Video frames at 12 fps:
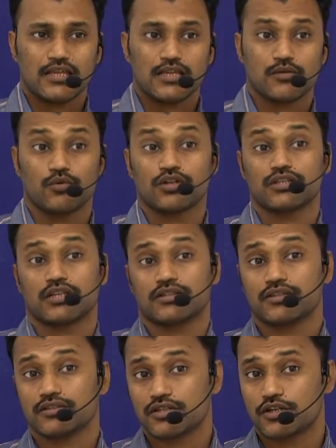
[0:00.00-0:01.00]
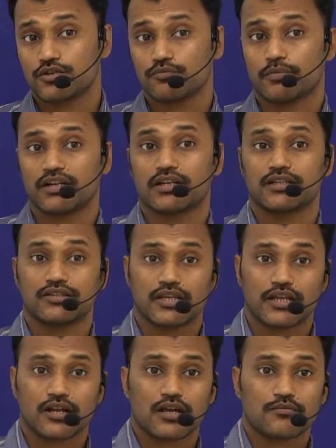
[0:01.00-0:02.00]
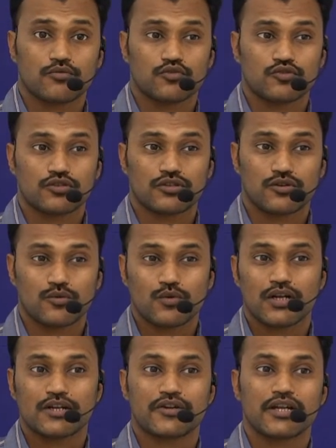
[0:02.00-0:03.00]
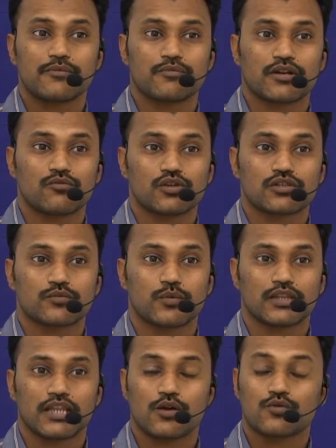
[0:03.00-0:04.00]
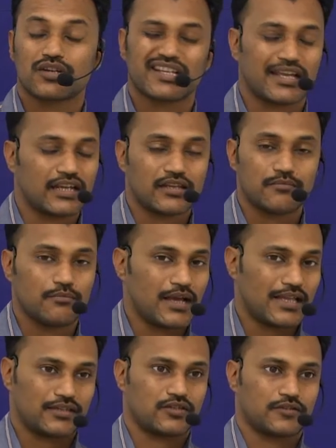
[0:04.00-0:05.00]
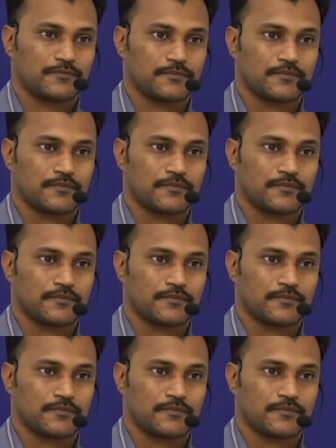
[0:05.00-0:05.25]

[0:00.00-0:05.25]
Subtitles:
He was an assistant to Pandit Jairam, whose cruel treatment was without any match.